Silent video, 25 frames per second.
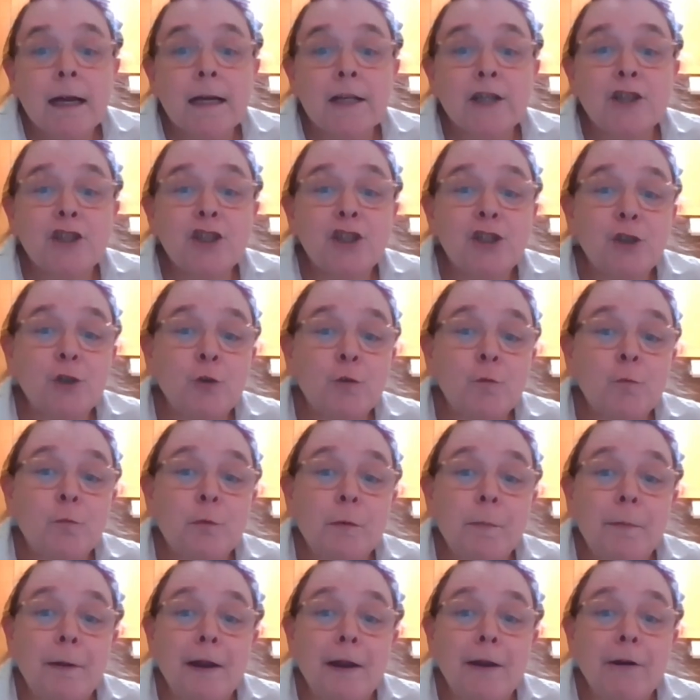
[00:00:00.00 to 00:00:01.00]
a stew
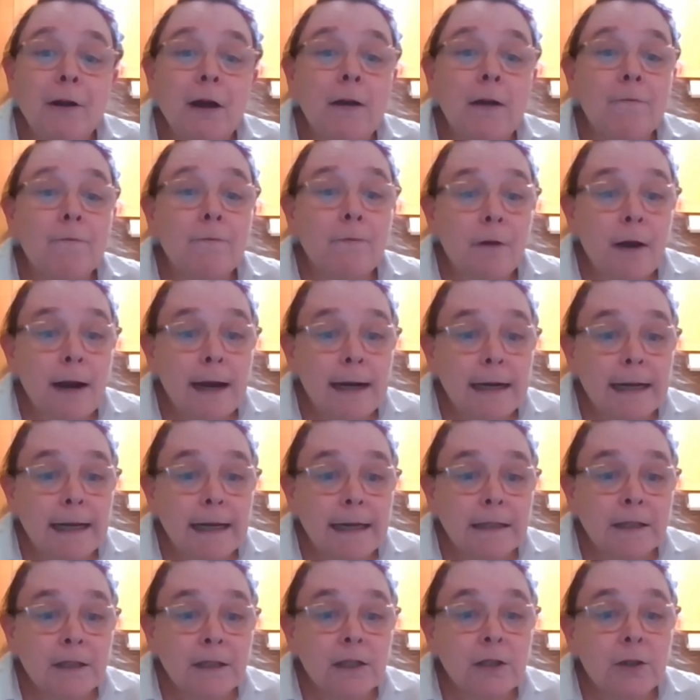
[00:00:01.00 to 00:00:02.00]
prepared on
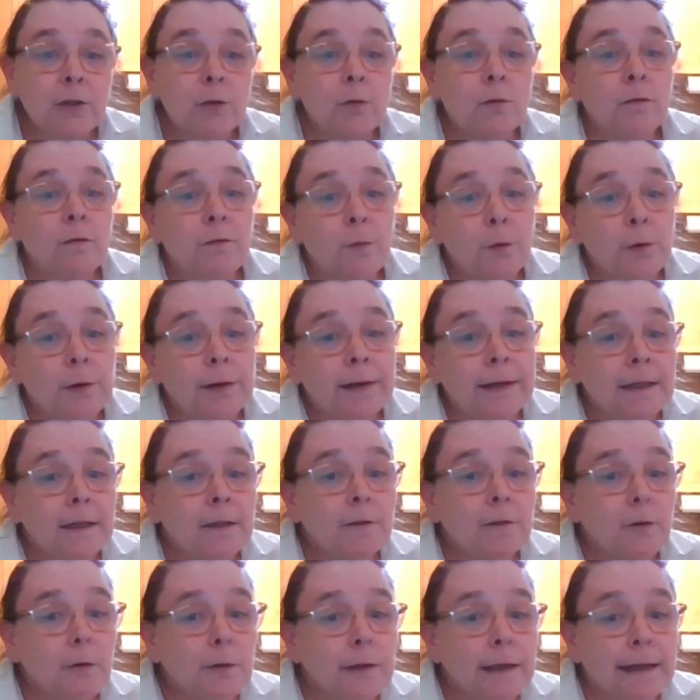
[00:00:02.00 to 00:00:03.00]
Fridays to avoid
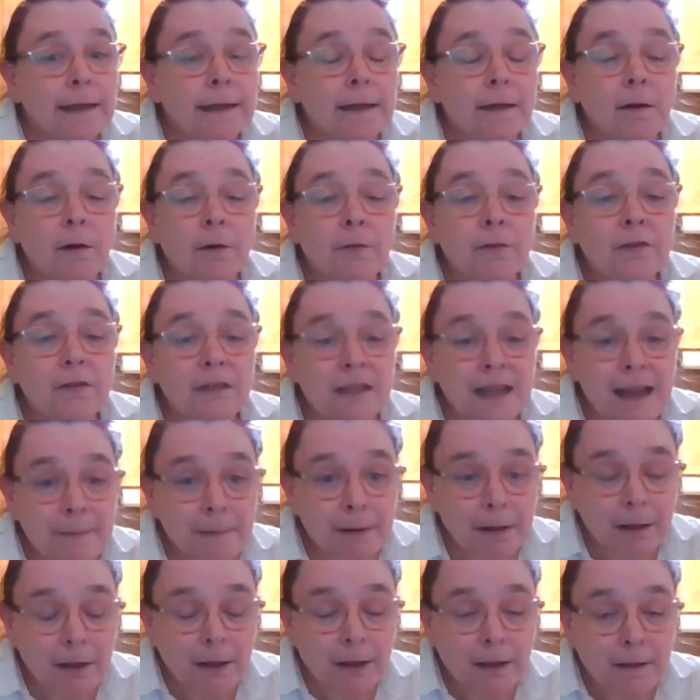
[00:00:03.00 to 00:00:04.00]
cooking on the
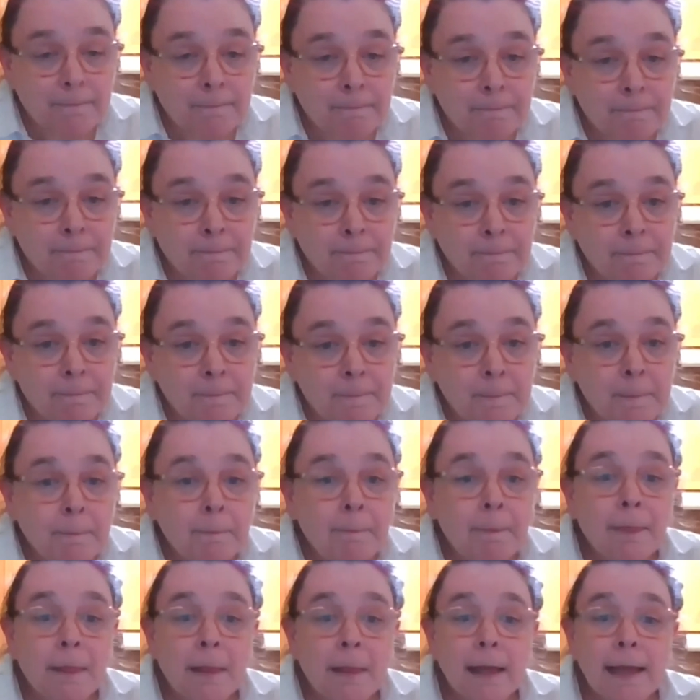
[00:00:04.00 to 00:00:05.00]
Sabbath.
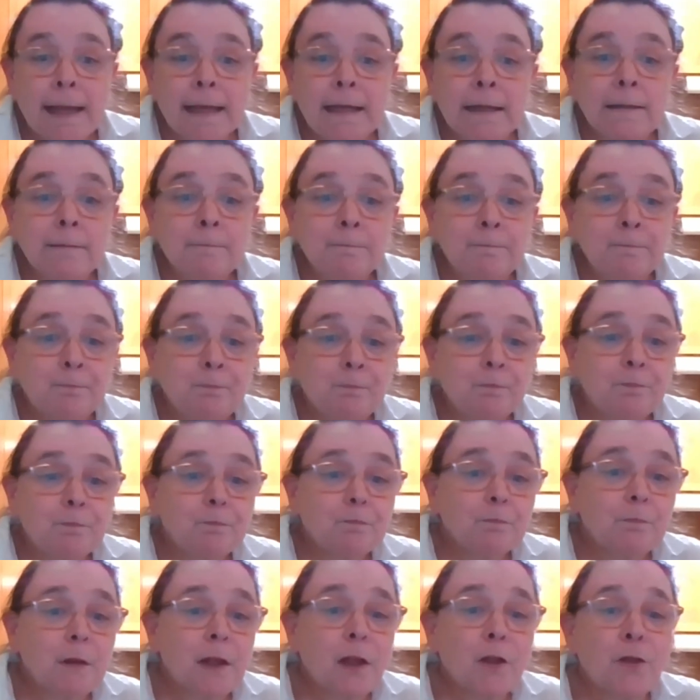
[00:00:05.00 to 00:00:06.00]
In
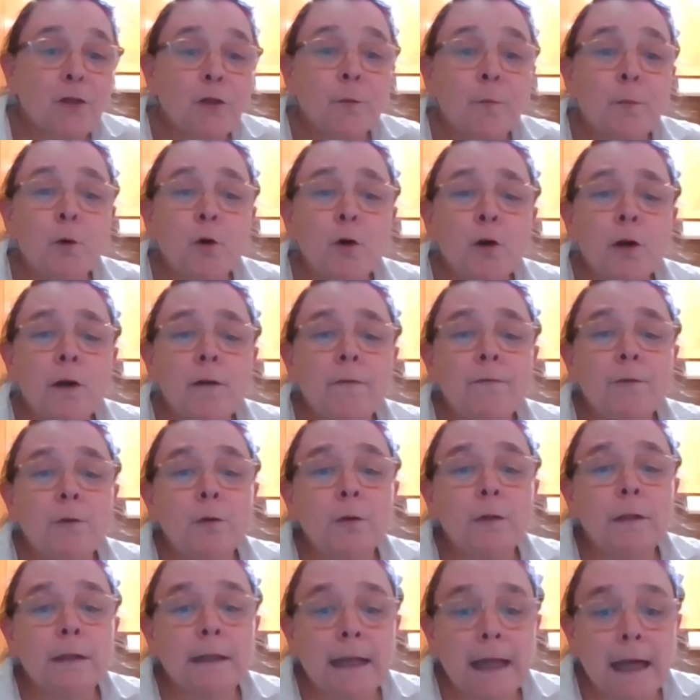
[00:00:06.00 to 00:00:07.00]
the Book of
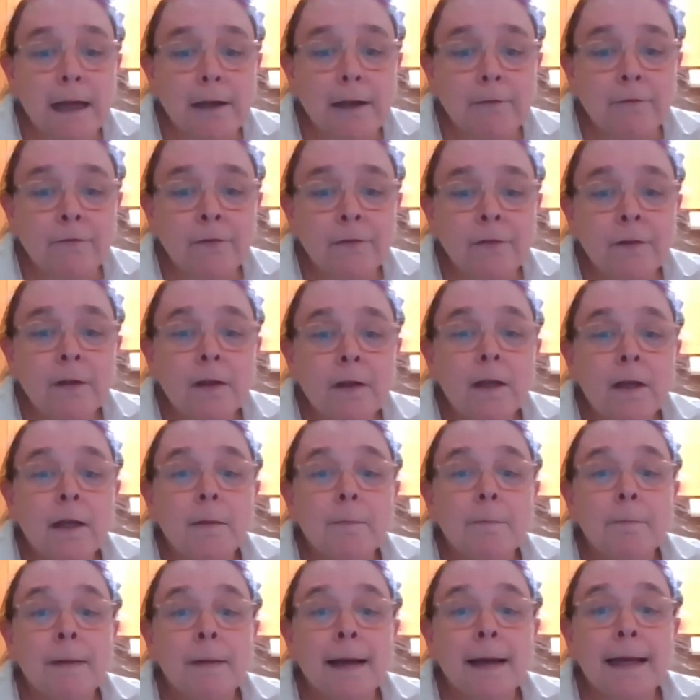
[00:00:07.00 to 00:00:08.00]
Good Love,
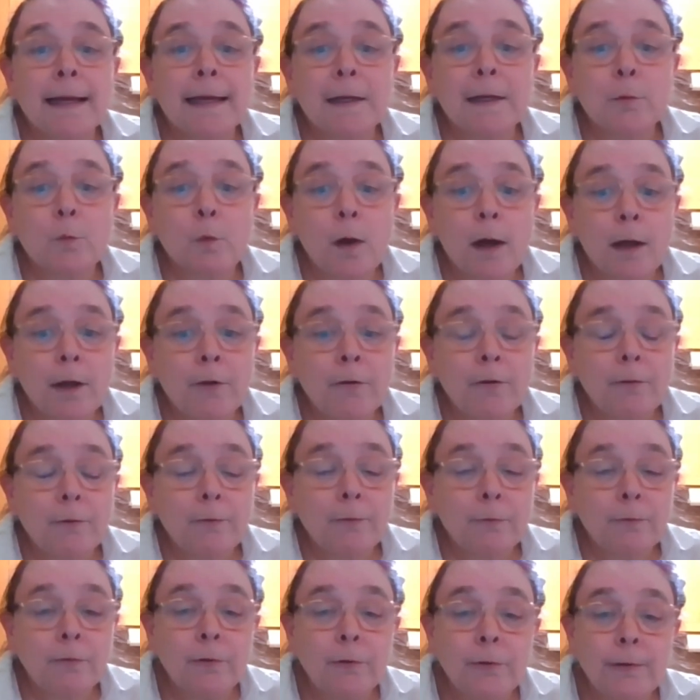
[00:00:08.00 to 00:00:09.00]
by Juan
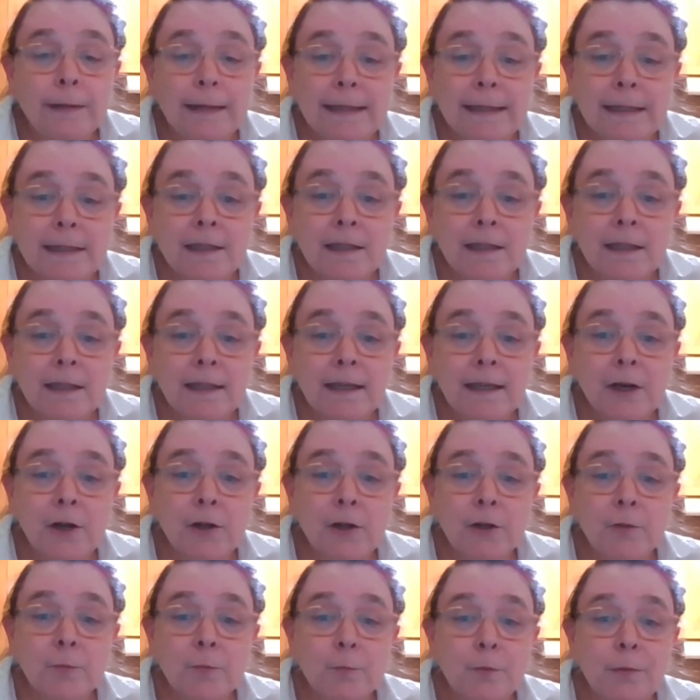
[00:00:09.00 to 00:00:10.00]
Ruiz, the
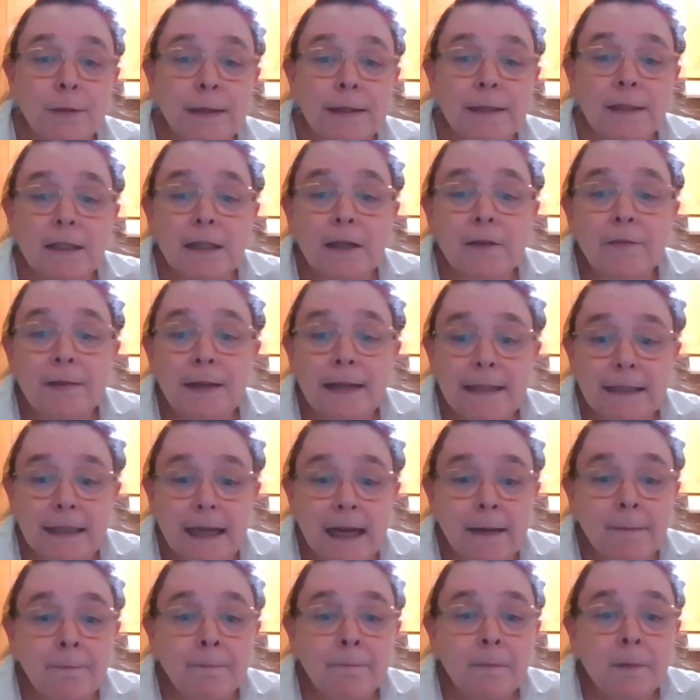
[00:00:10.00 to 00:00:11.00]
Archpriest of
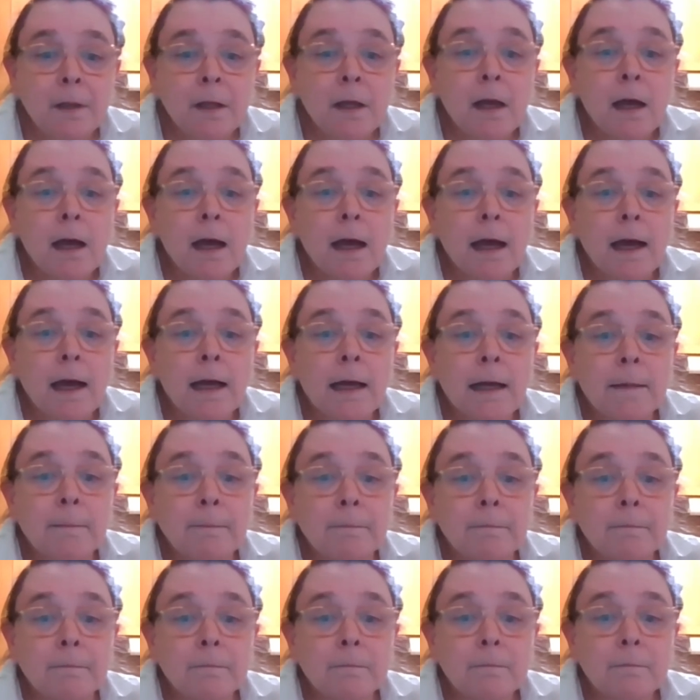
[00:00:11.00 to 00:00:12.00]
Hita,
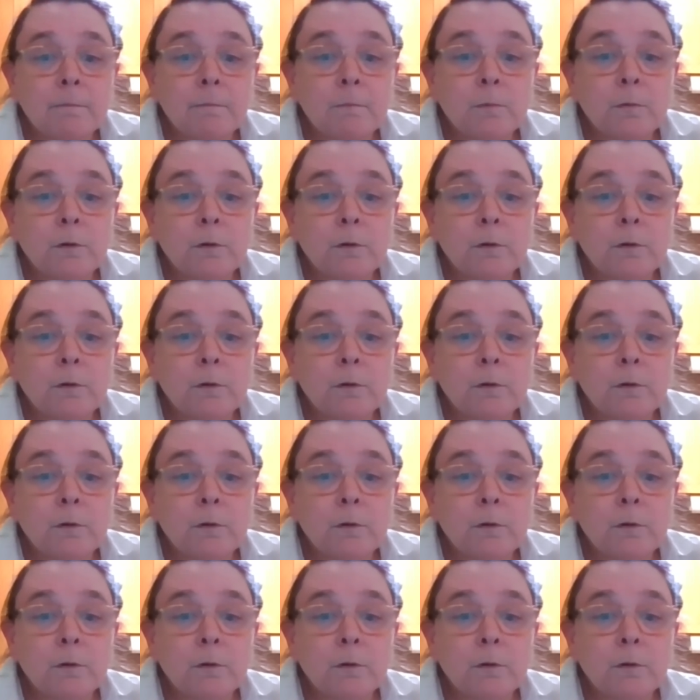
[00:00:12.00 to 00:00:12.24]
um,